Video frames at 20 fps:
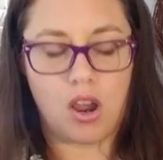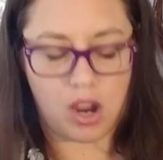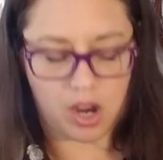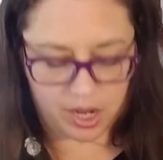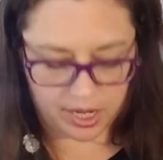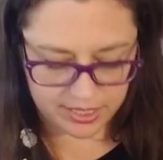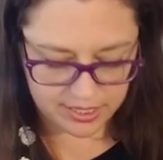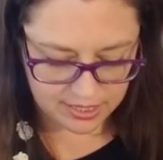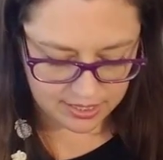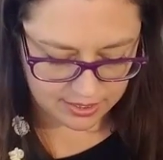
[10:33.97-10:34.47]

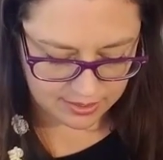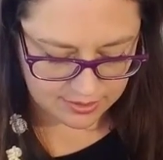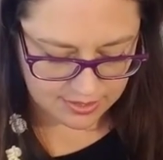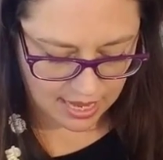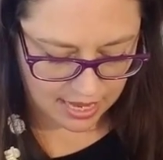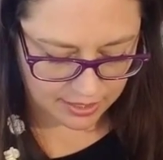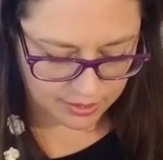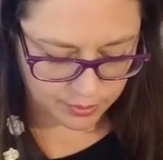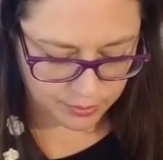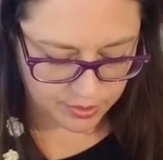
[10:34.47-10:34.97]
I did
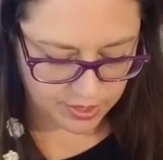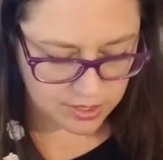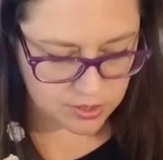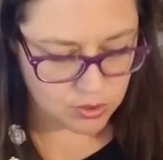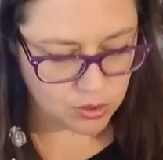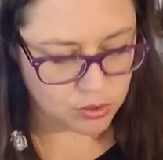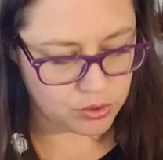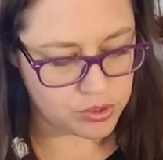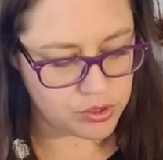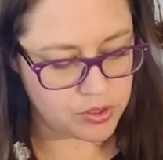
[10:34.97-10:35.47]
exactly what I
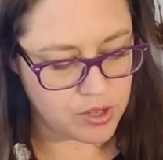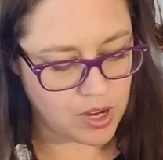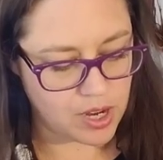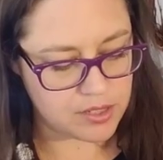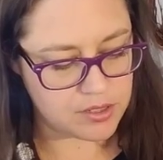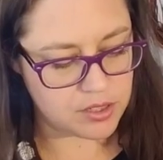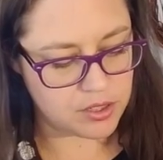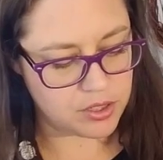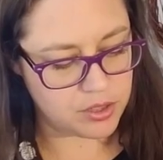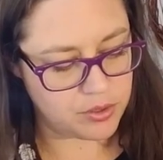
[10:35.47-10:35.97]
told you not
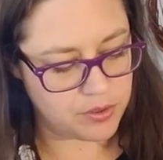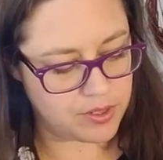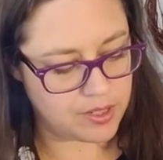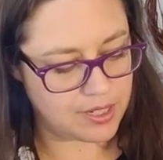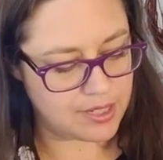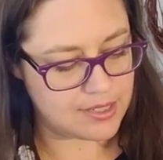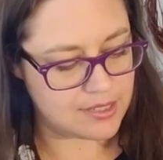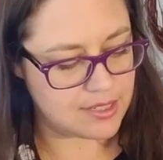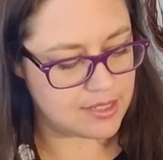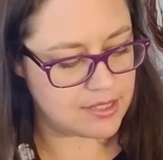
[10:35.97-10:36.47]
to do, and I
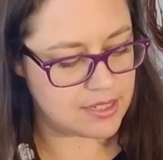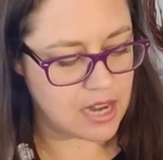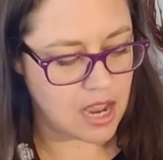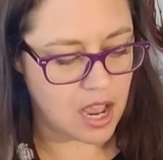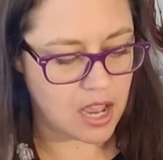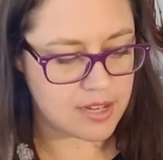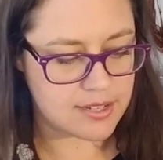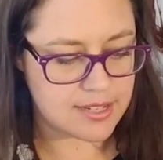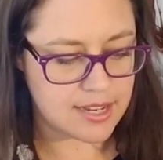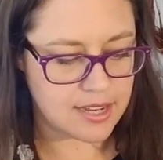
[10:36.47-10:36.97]
did
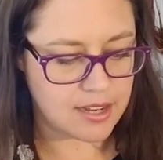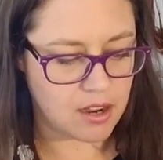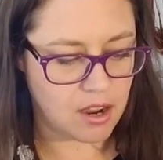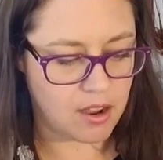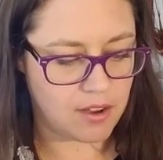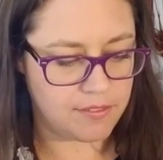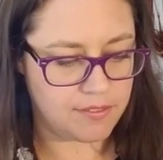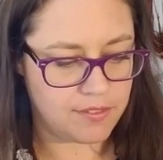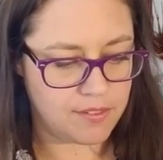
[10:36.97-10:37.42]
not take off